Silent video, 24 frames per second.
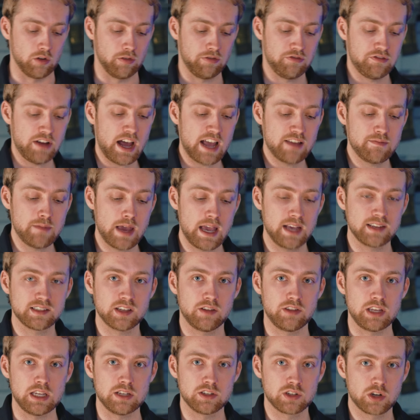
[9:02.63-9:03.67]
5 mags
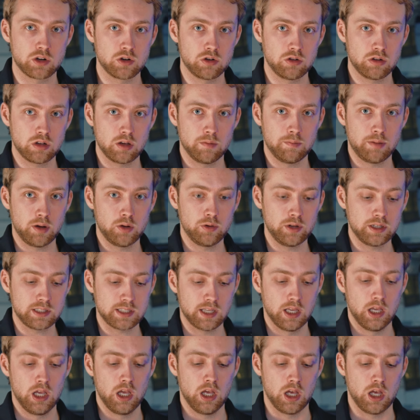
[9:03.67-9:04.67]
on the internal component